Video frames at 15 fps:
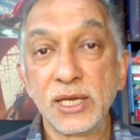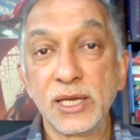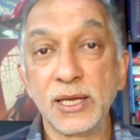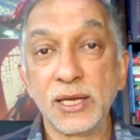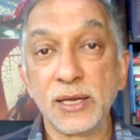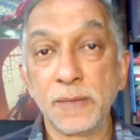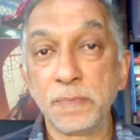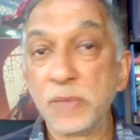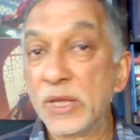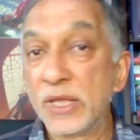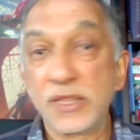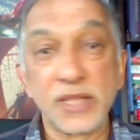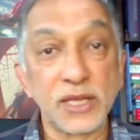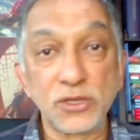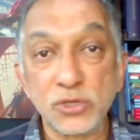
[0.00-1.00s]

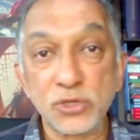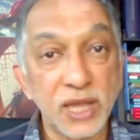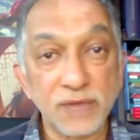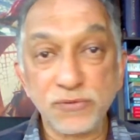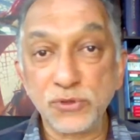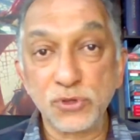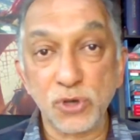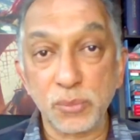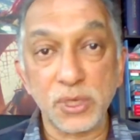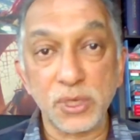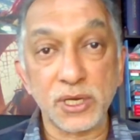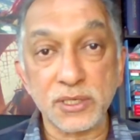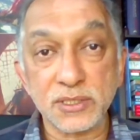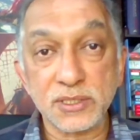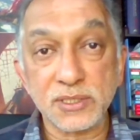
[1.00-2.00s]
They don't have to
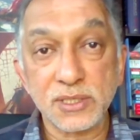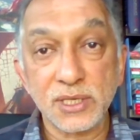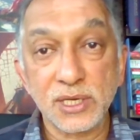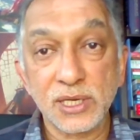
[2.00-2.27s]
normalize.